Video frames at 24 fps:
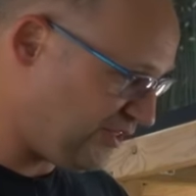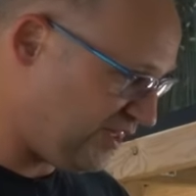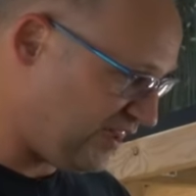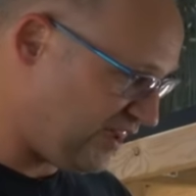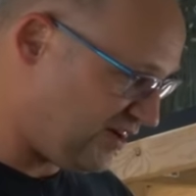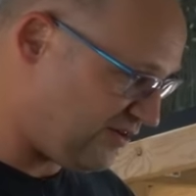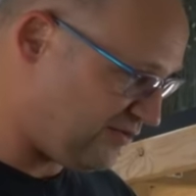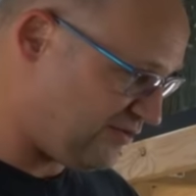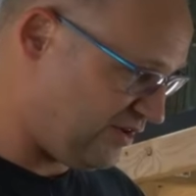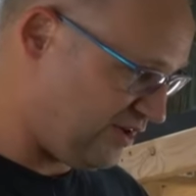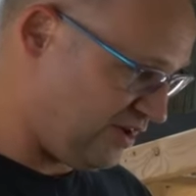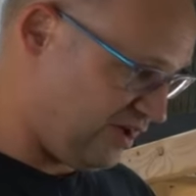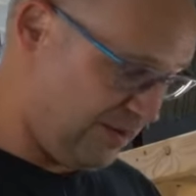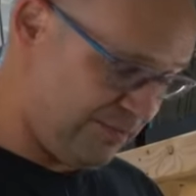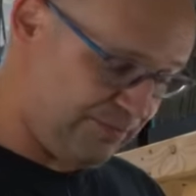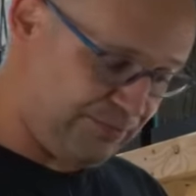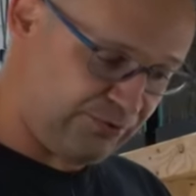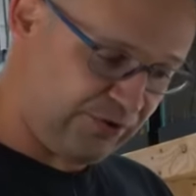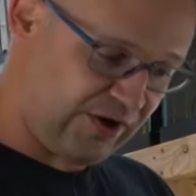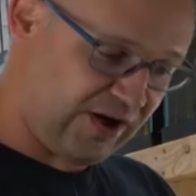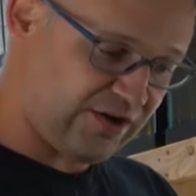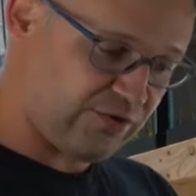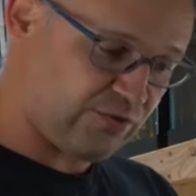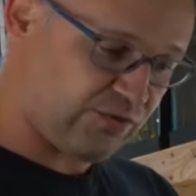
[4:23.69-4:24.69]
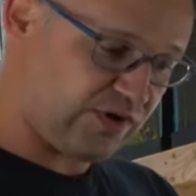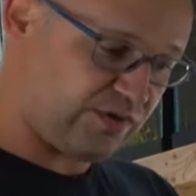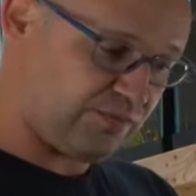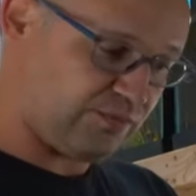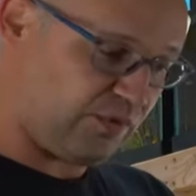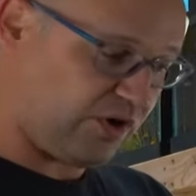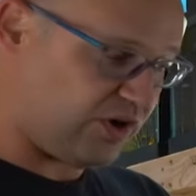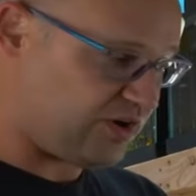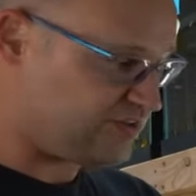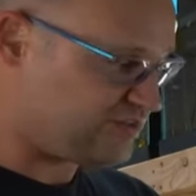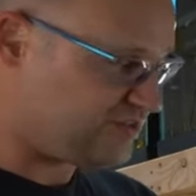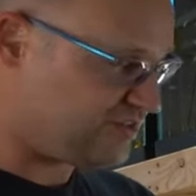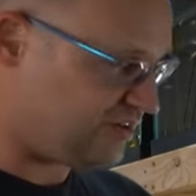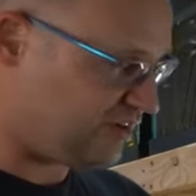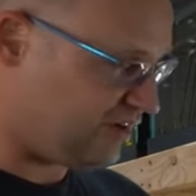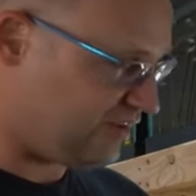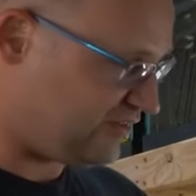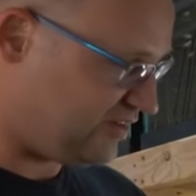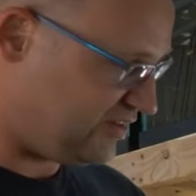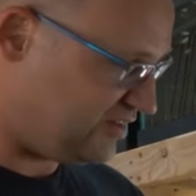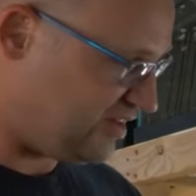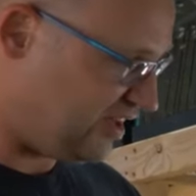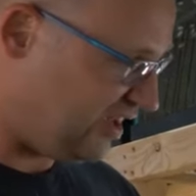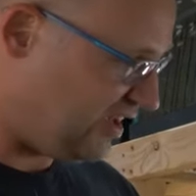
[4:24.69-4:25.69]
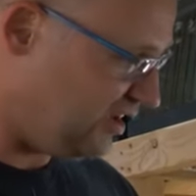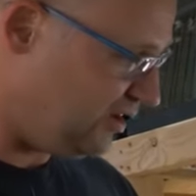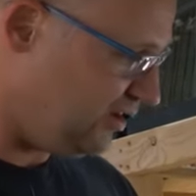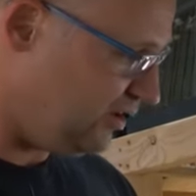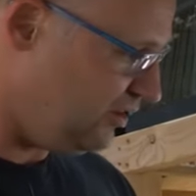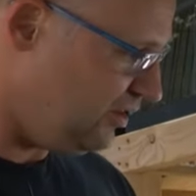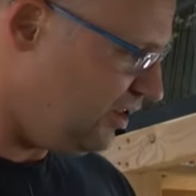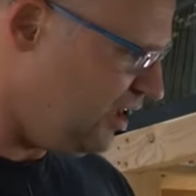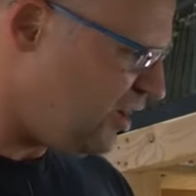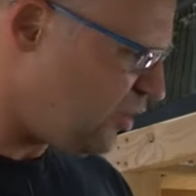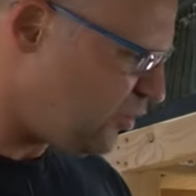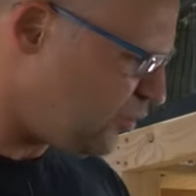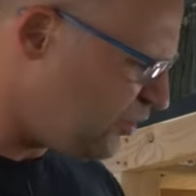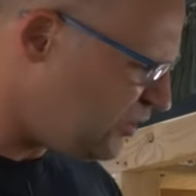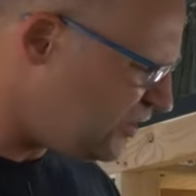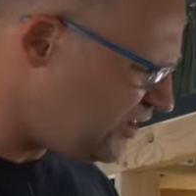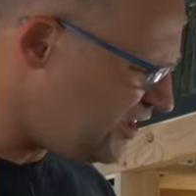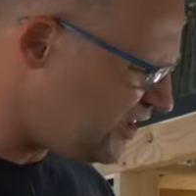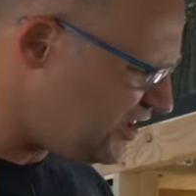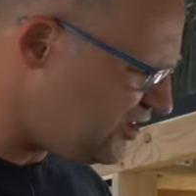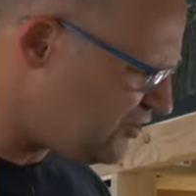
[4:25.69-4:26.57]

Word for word: They have a, a, bright red margin on the tail. Really